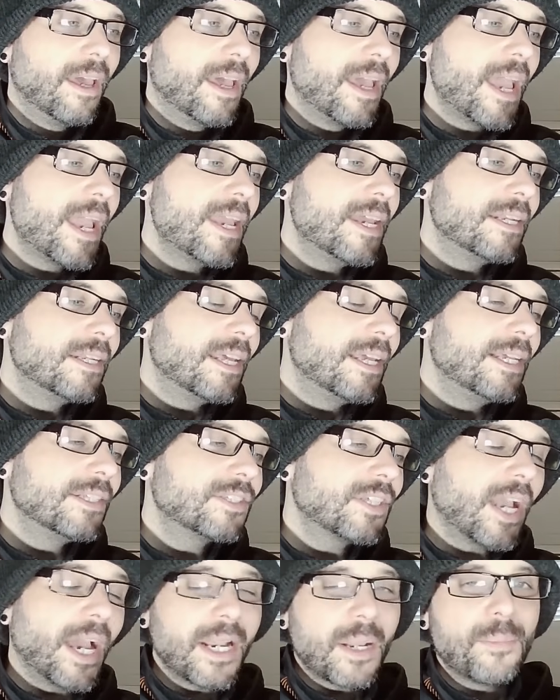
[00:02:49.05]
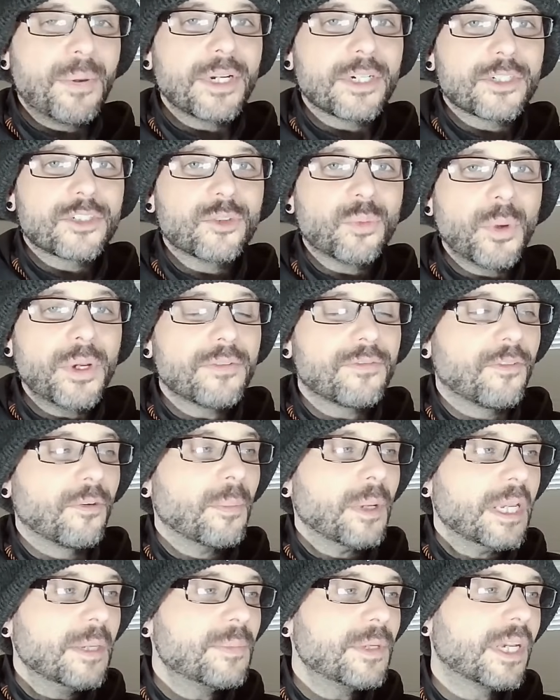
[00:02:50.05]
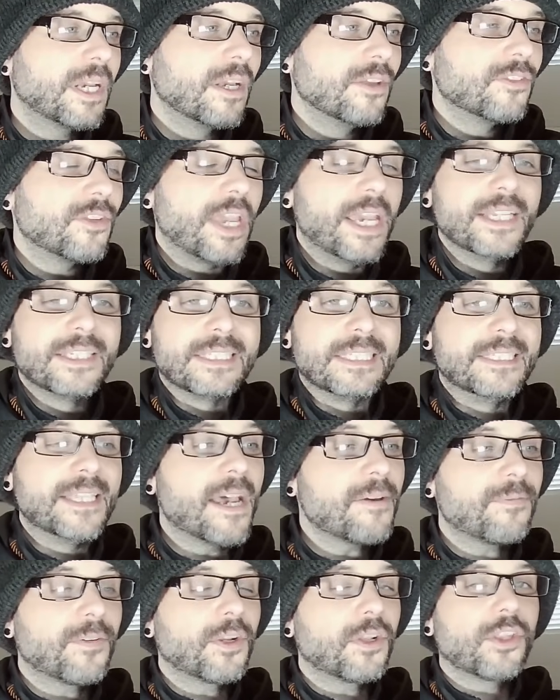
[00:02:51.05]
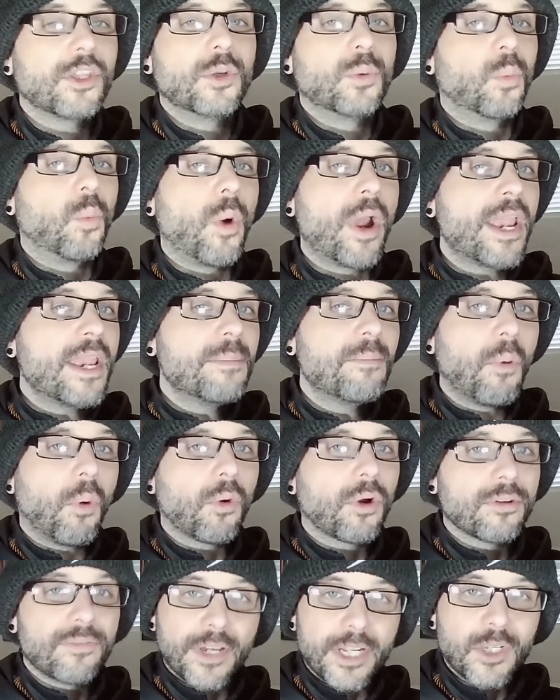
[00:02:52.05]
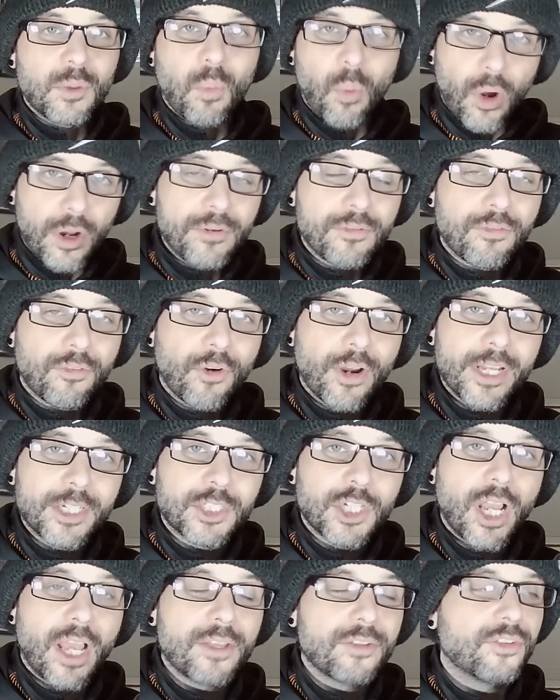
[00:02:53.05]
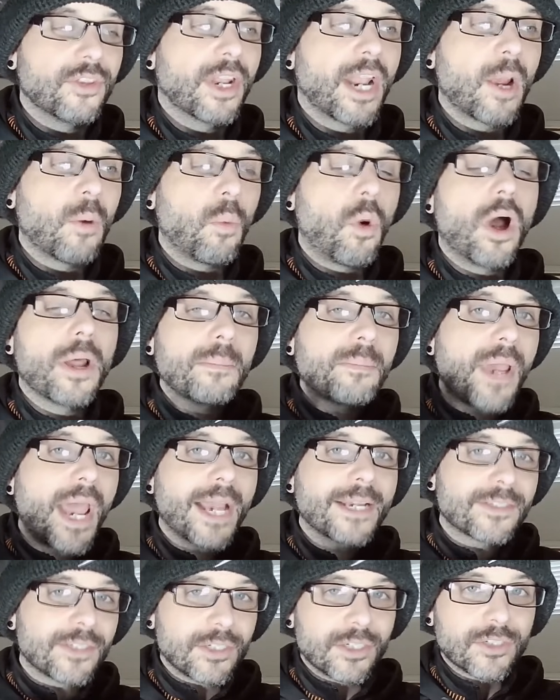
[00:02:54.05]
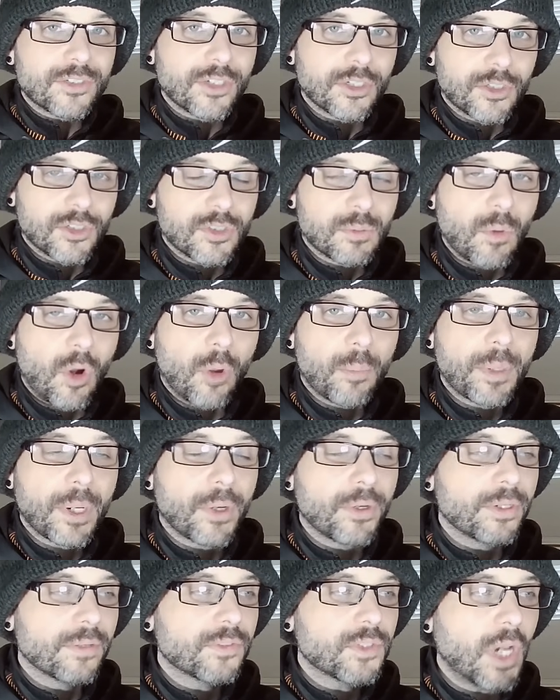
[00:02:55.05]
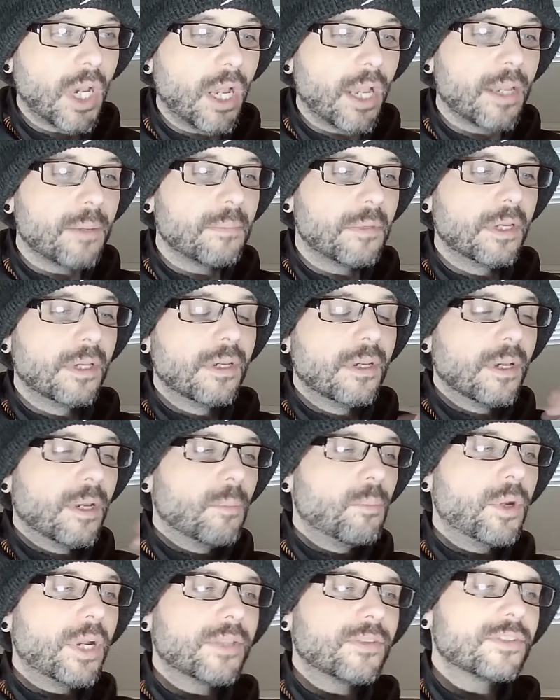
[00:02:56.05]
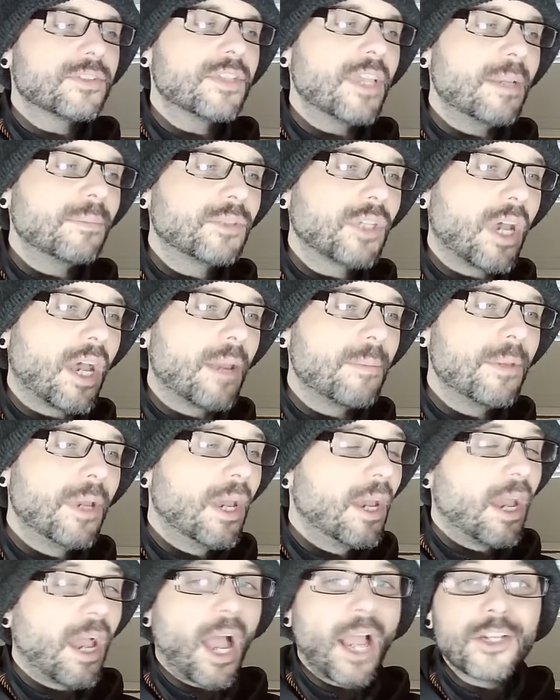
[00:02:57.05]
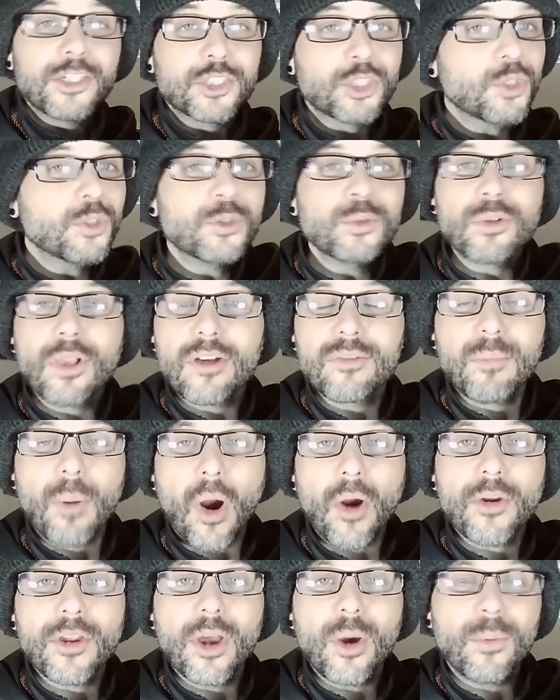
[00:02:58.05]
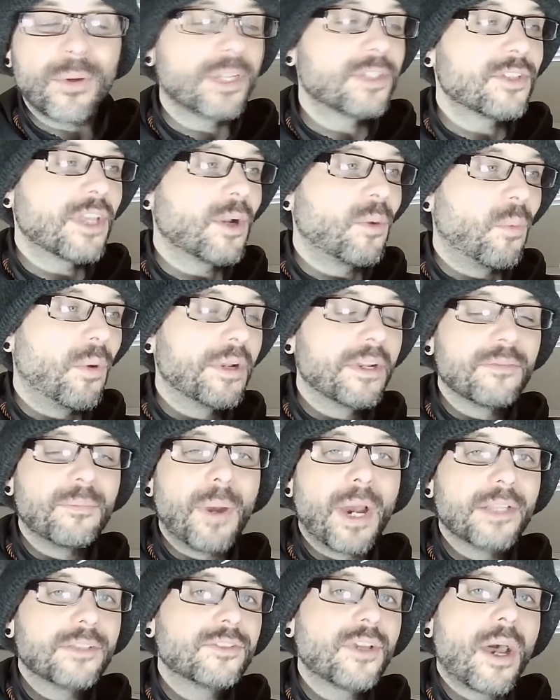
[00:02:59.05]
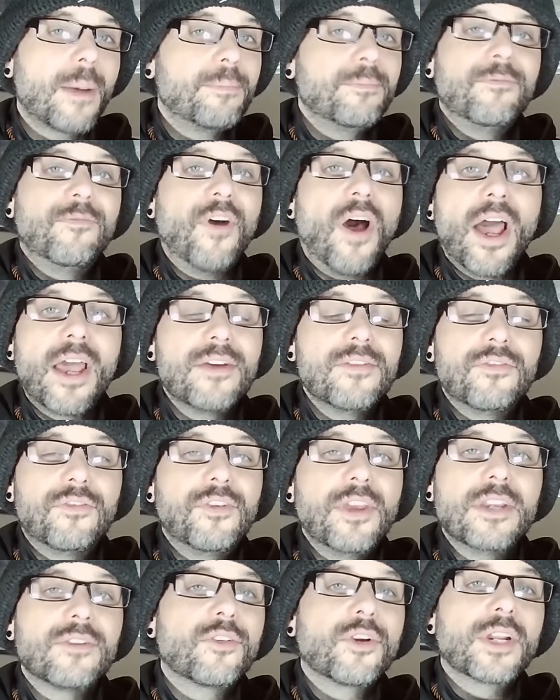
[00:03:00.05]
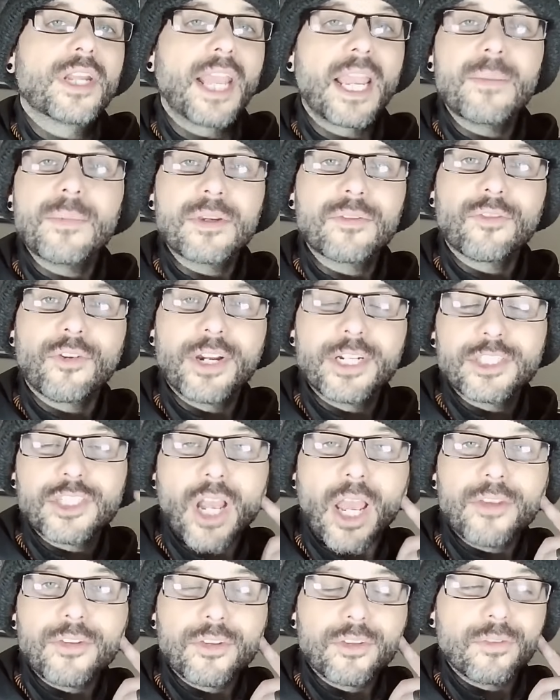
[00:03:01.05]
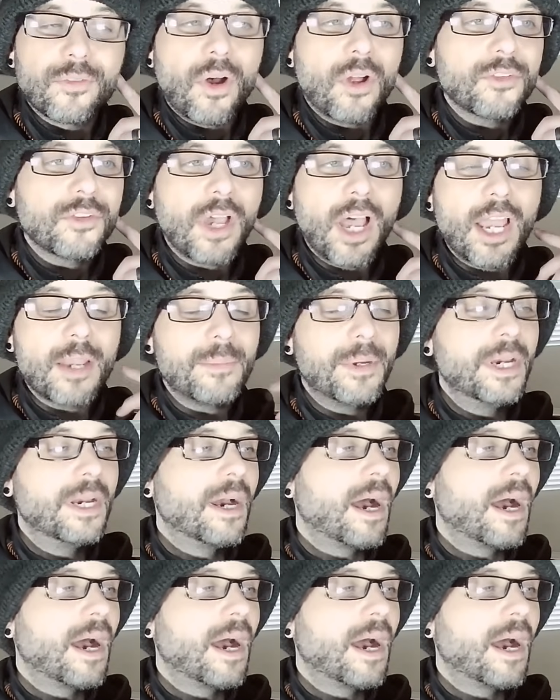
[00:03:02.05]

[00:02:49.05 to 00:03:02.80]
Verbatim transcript: And it's kind of bittersweet for me because it's definitely way more of any one franchise that I want packed into such a small period of time, but at the same time, I sure do love Mario. It's like one of my top 5 favorite gaming franchises of all time.